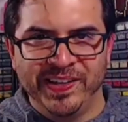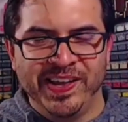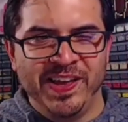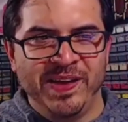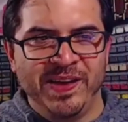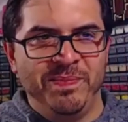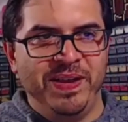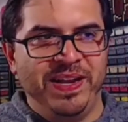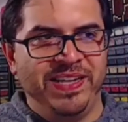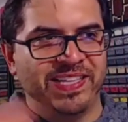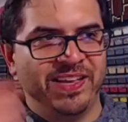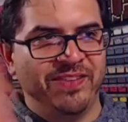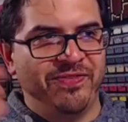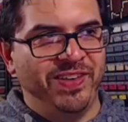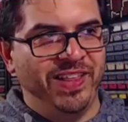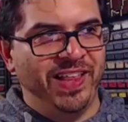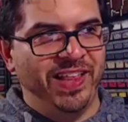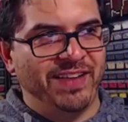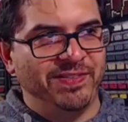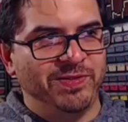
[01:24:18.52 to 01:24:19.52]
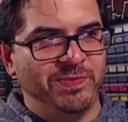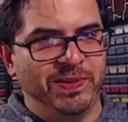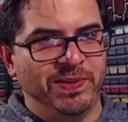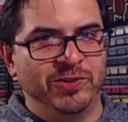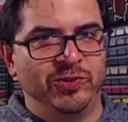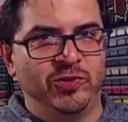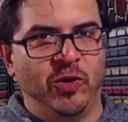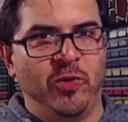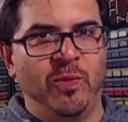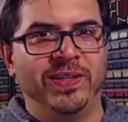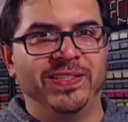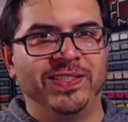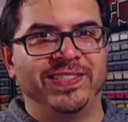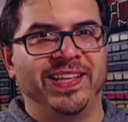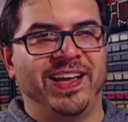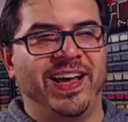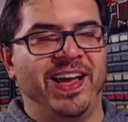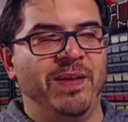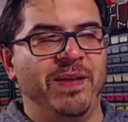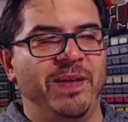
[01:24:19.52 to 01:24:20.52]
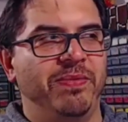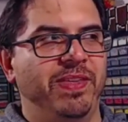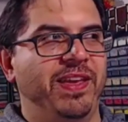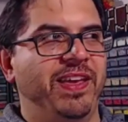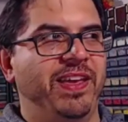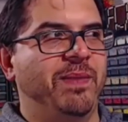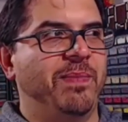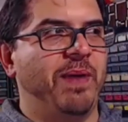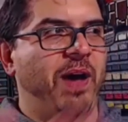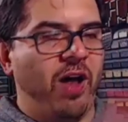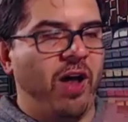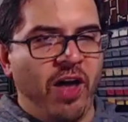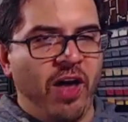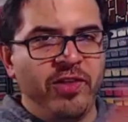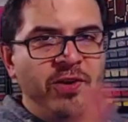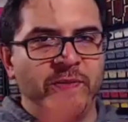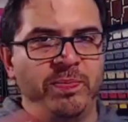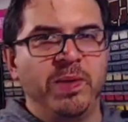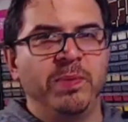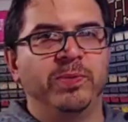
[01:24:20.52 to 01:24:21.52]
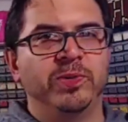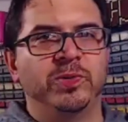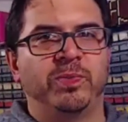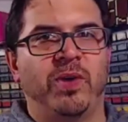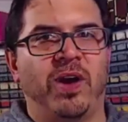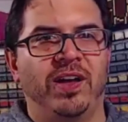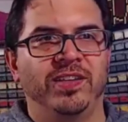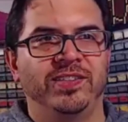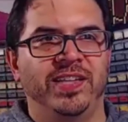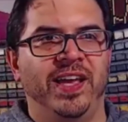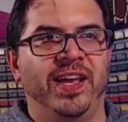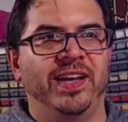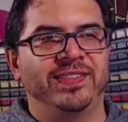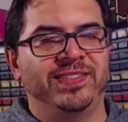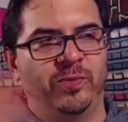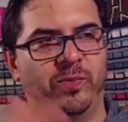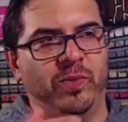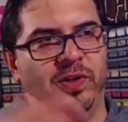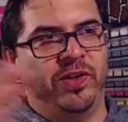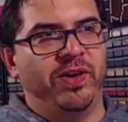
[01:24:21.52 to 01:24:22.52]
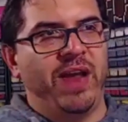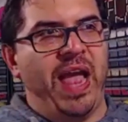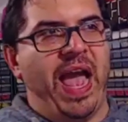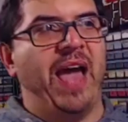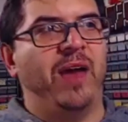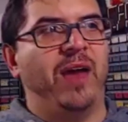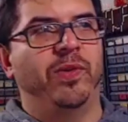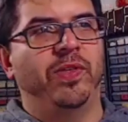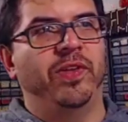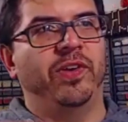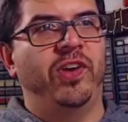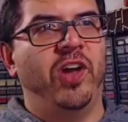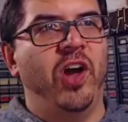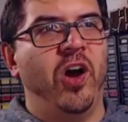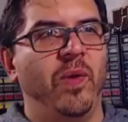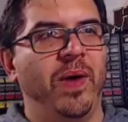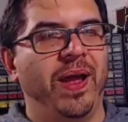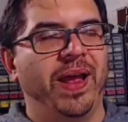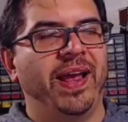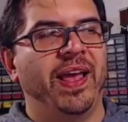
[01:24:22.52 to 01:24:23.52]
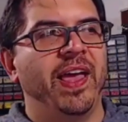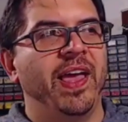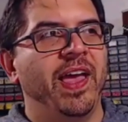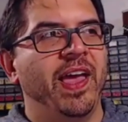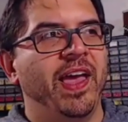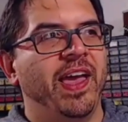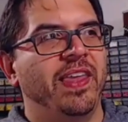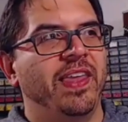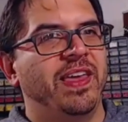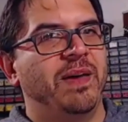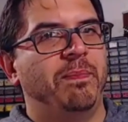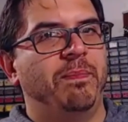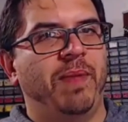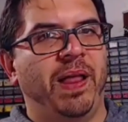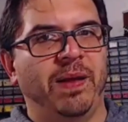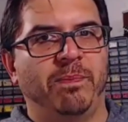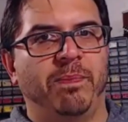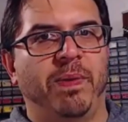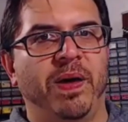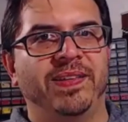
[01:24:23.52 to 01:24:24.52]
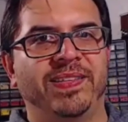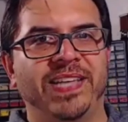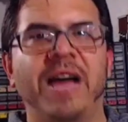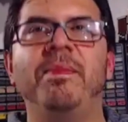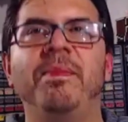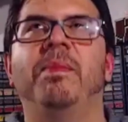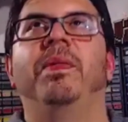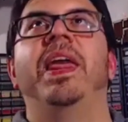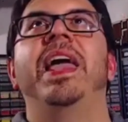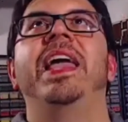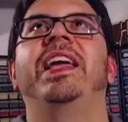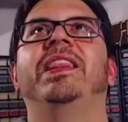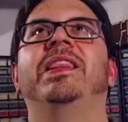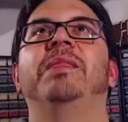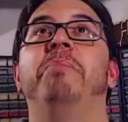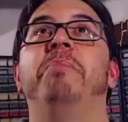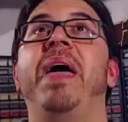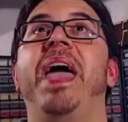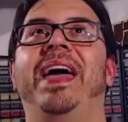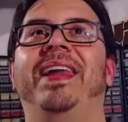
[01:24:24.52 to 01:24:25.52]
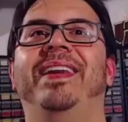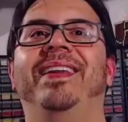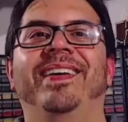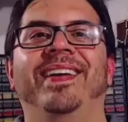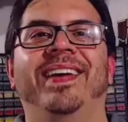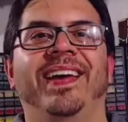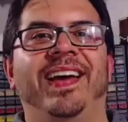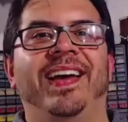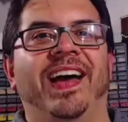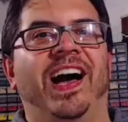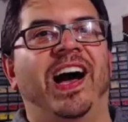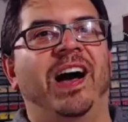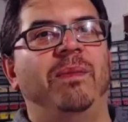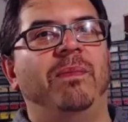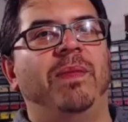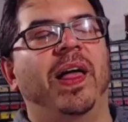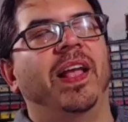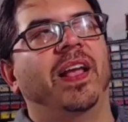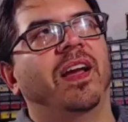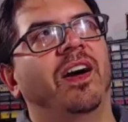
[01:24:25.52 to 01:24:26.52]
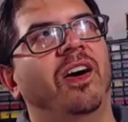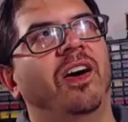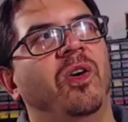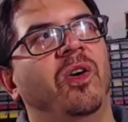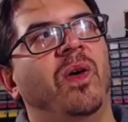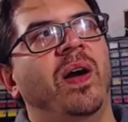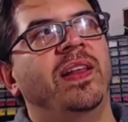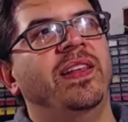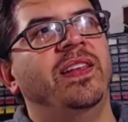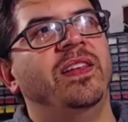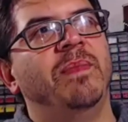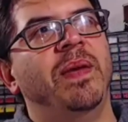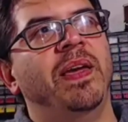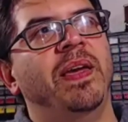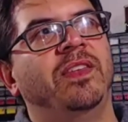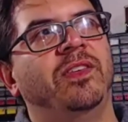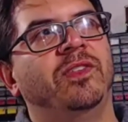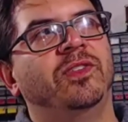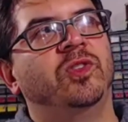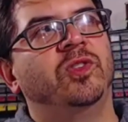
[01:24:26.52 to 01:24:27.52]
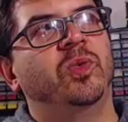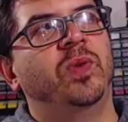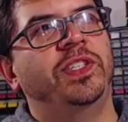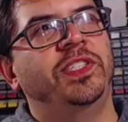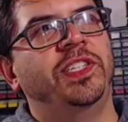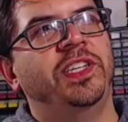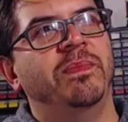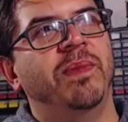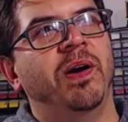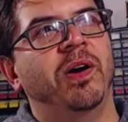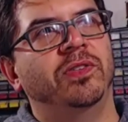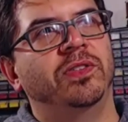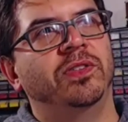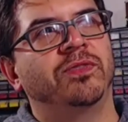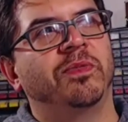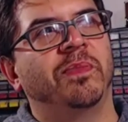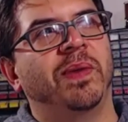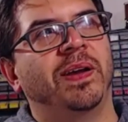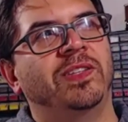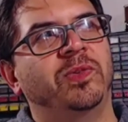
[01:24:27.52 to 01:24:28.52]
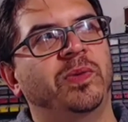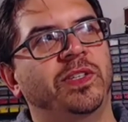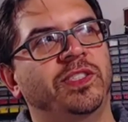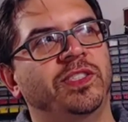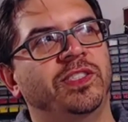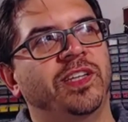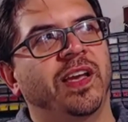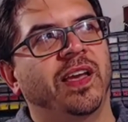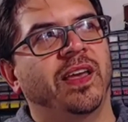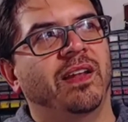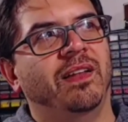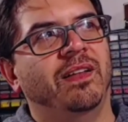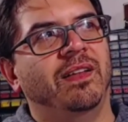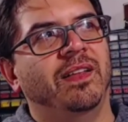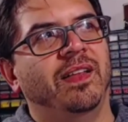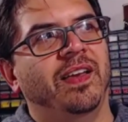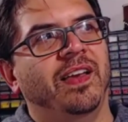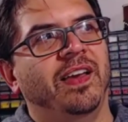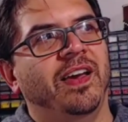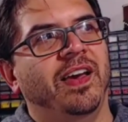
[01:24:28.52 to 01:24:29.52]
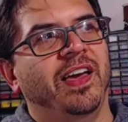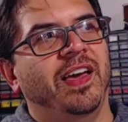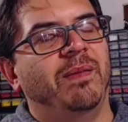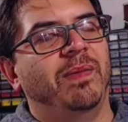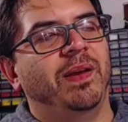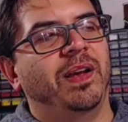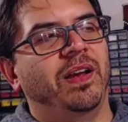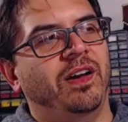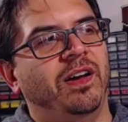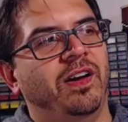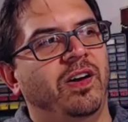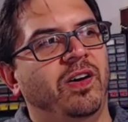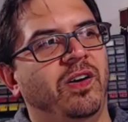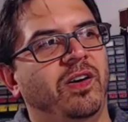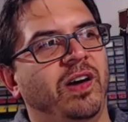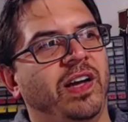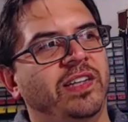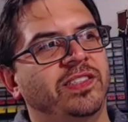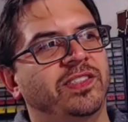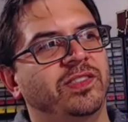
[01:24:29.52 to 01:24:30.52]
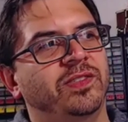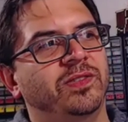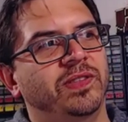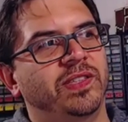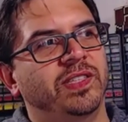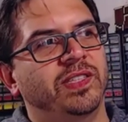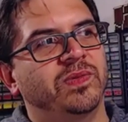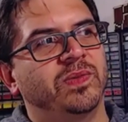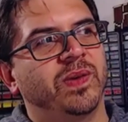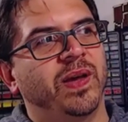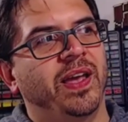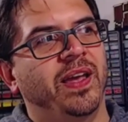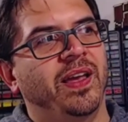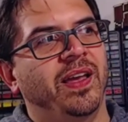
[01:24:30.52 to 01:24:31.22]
because I feel like I spent so much time thinking about other people's projects and where they're at and where they're going that like by the time I'm laying in bed, I'm like, oh, I need to make those Twitch emotes from my Twitch channel. And I'm like, oh, I should do it this way.